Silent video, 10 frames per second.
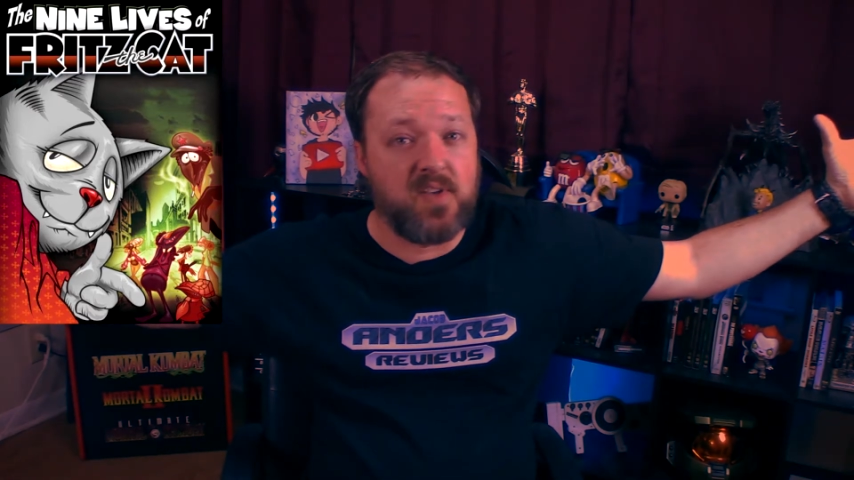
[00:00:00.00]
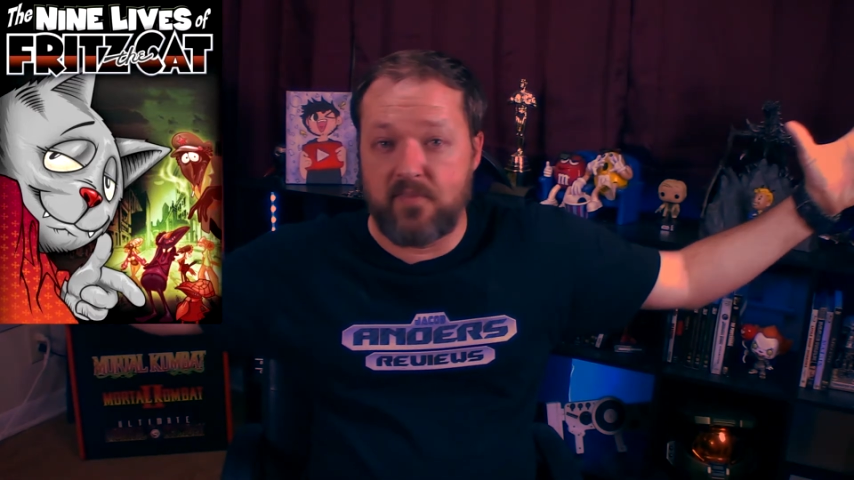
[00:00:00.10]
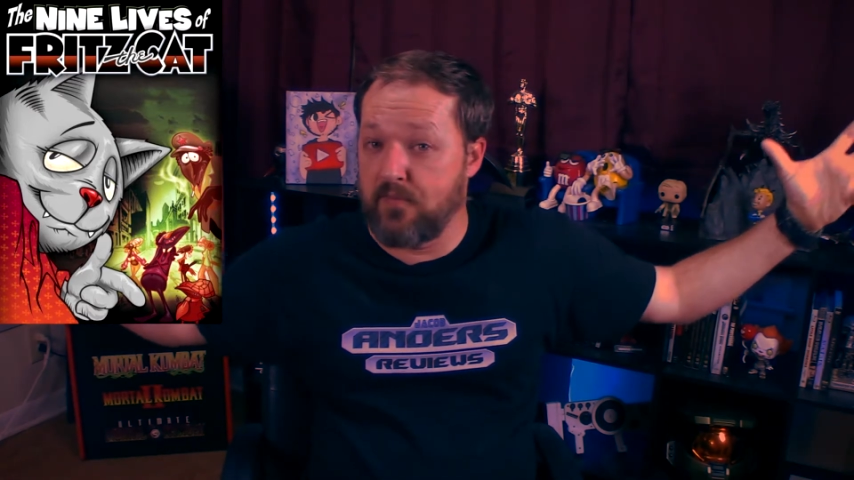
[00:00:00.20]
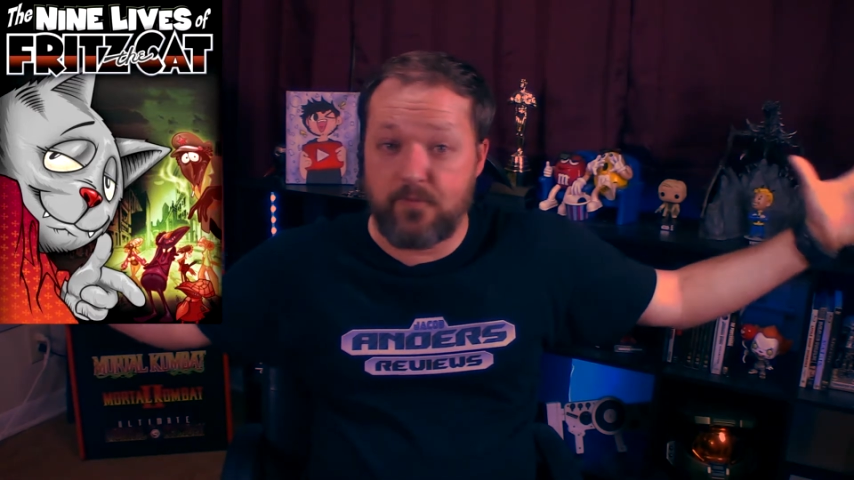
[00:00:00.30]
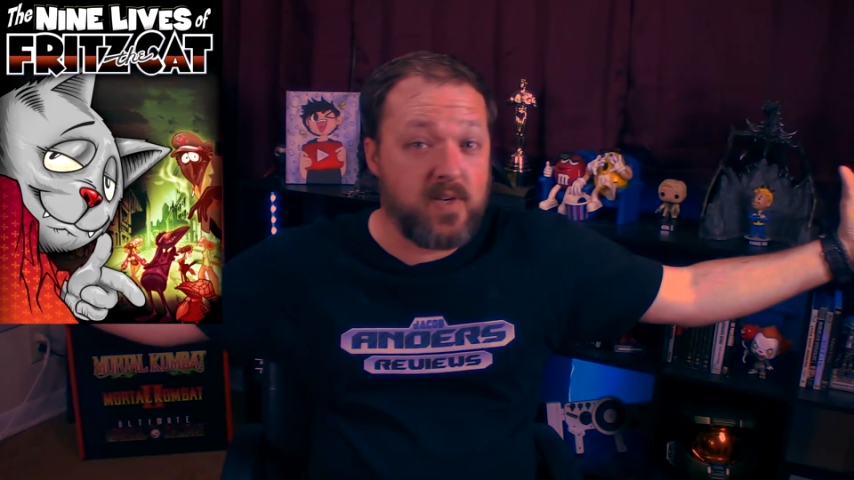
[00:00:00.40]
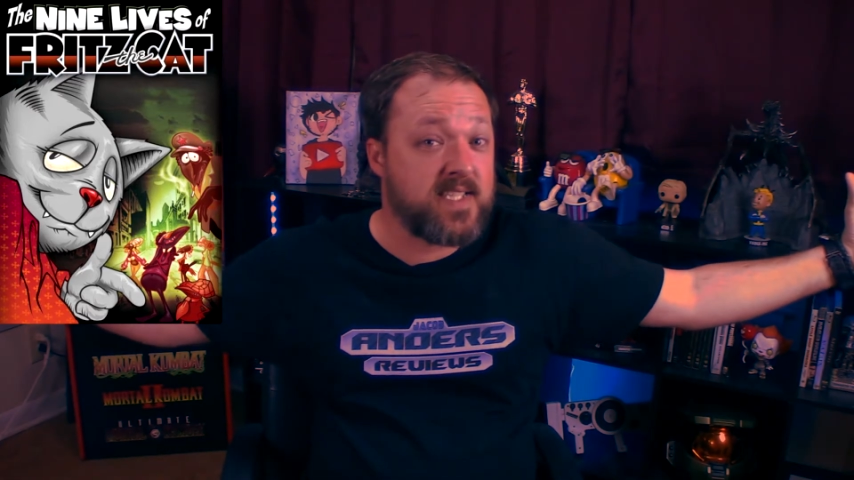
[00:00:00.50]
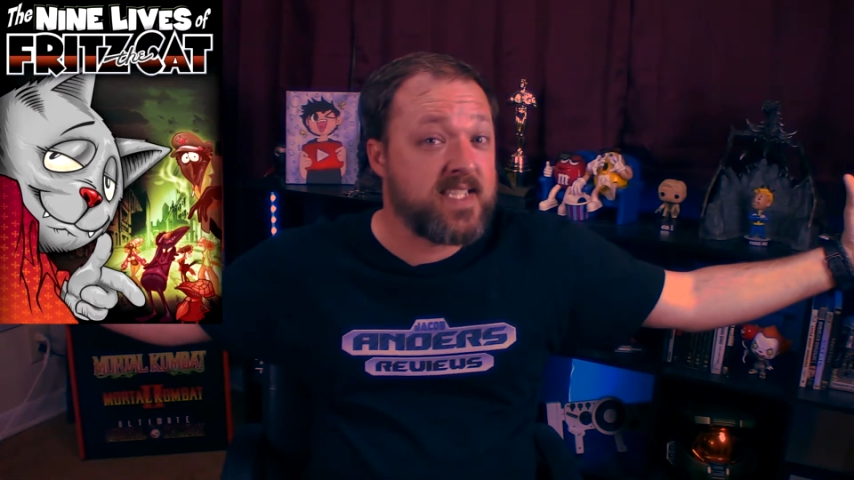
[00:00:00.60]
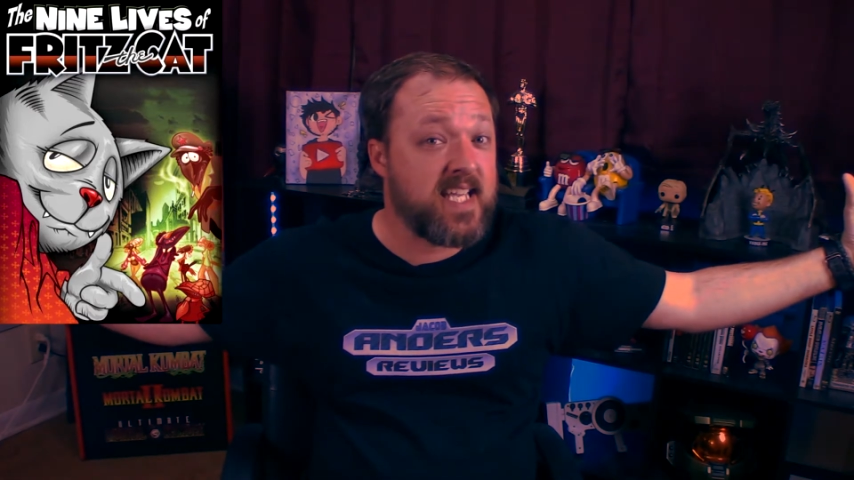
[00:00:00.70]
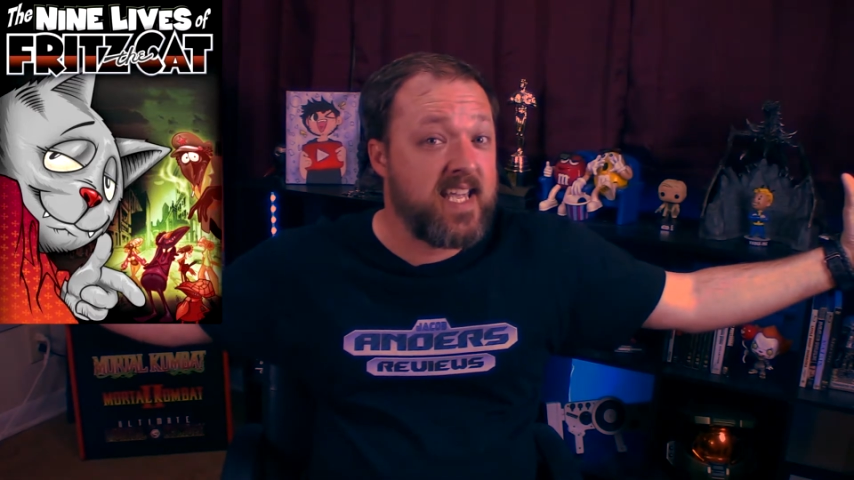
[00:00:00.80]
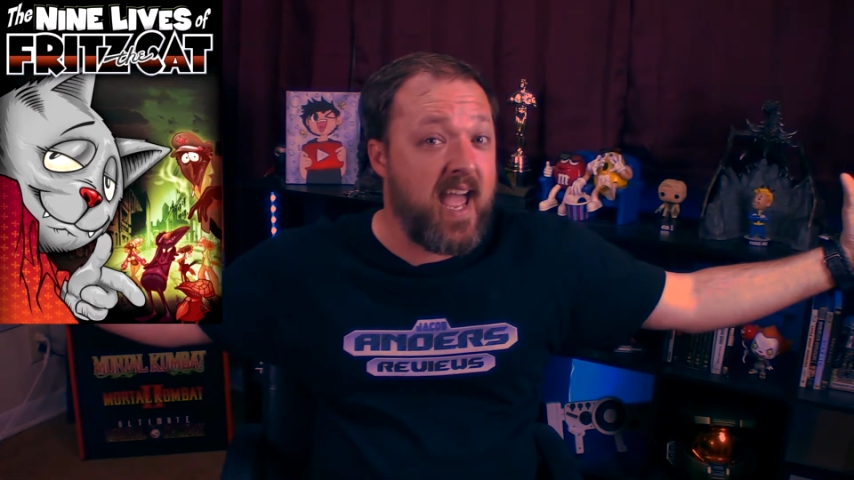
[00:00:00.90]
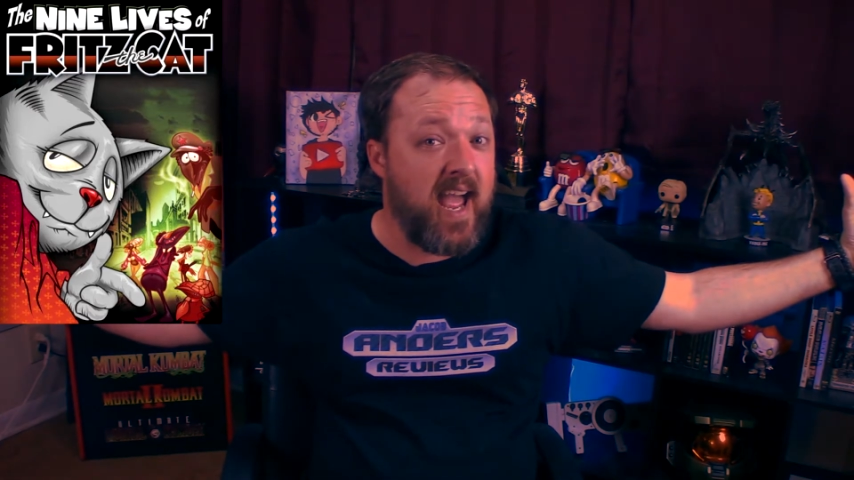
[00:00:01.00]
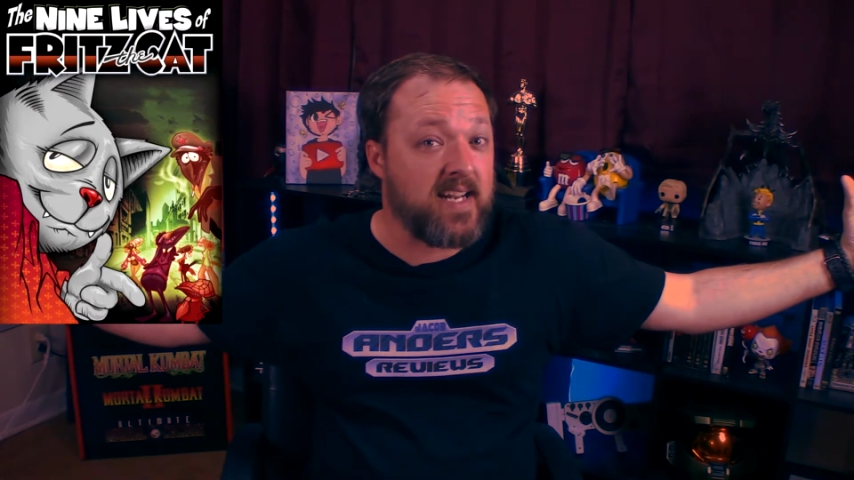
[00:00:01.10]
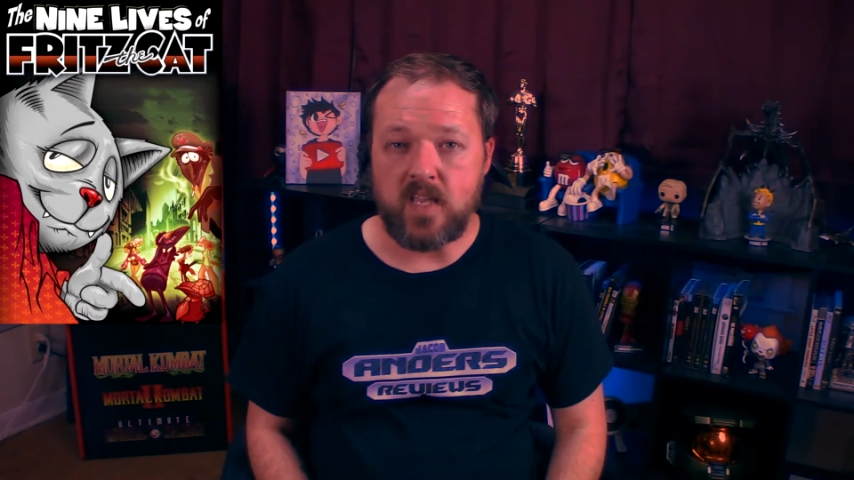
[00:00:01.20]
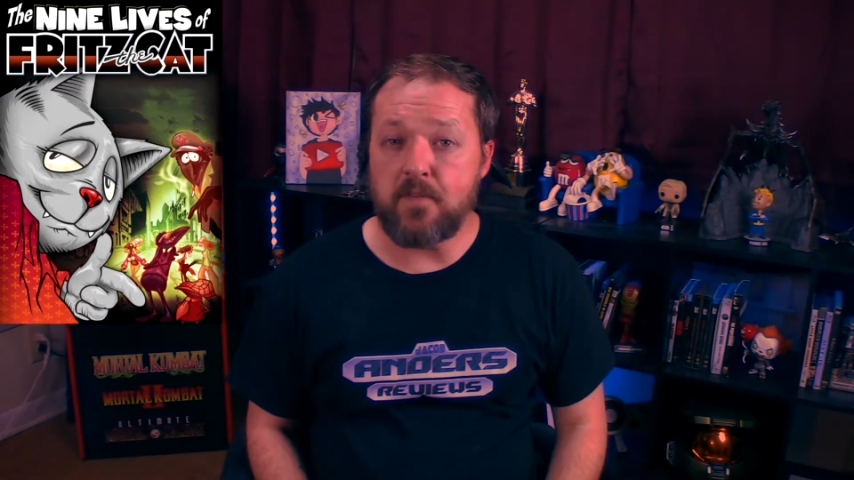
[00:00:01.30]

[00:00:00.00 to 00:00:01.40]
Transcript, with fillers: of Fritz the Cat.